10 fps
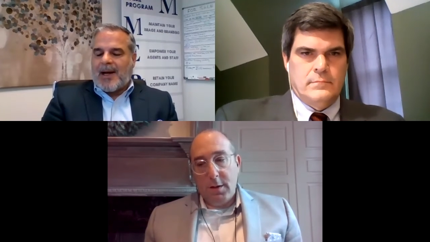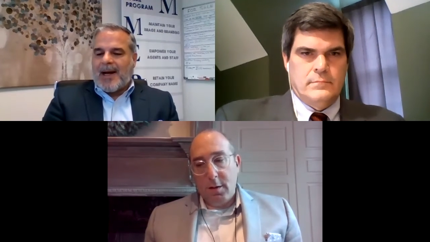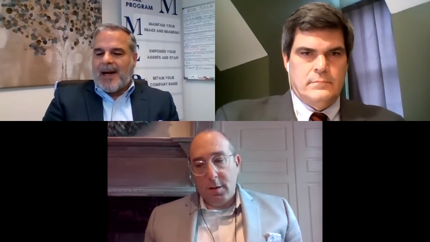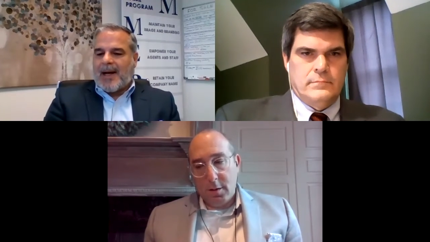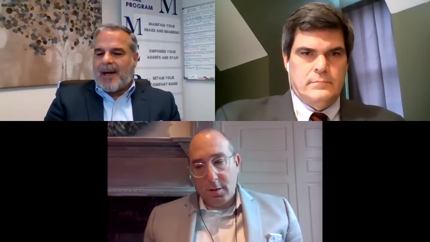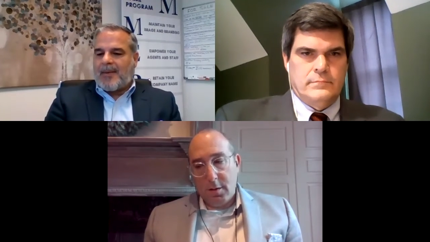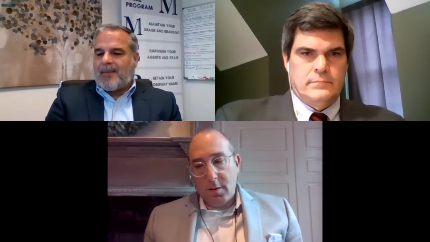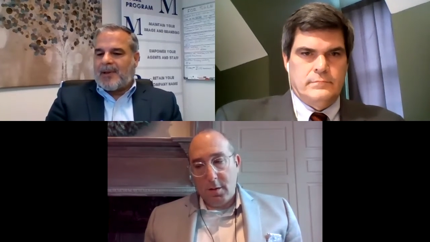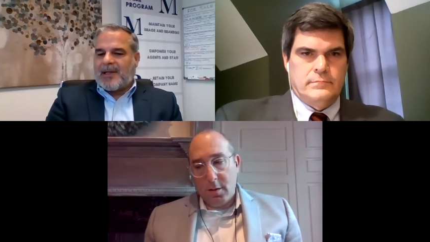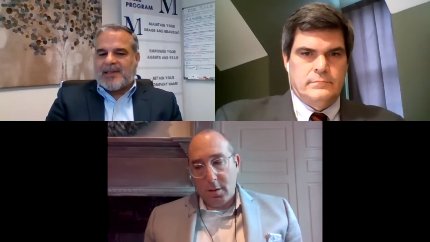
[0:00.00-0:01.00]
Speaker 1: uh,
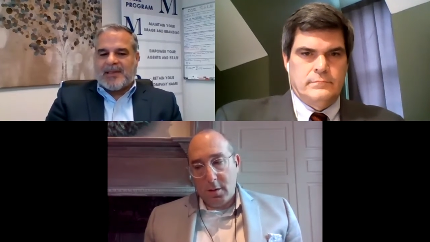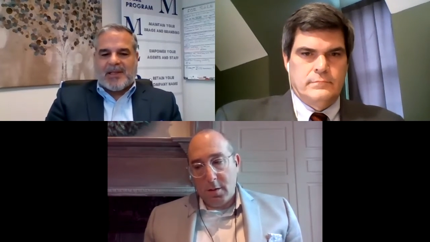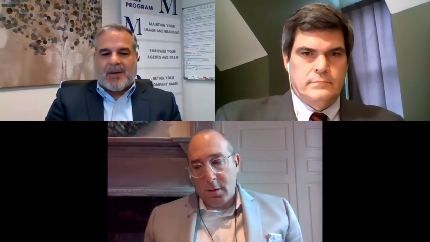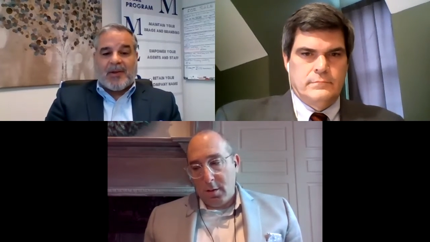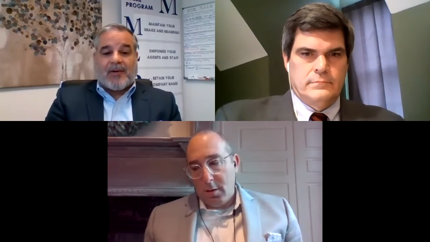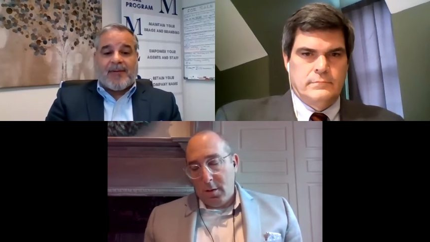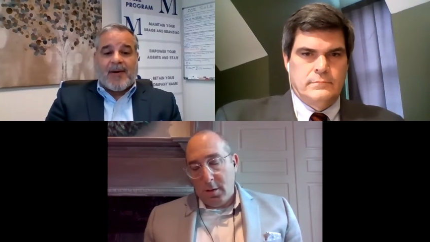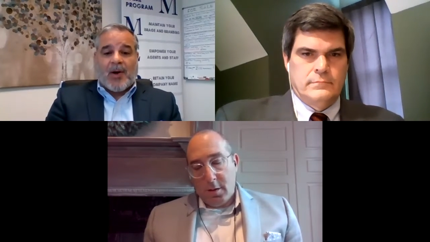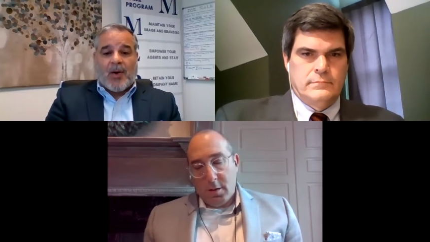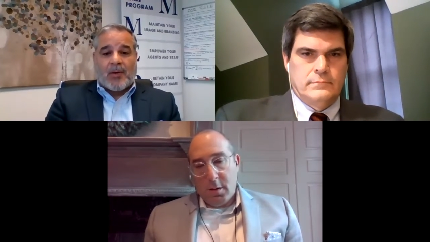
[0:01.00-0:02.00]
listen to them on the
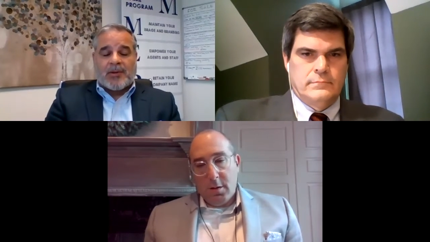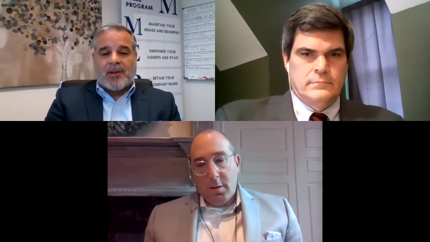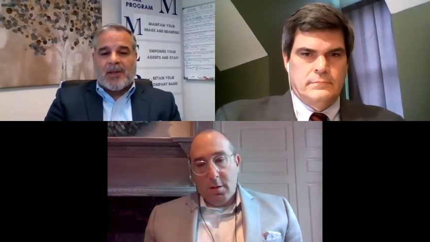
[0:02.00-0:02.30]
phone,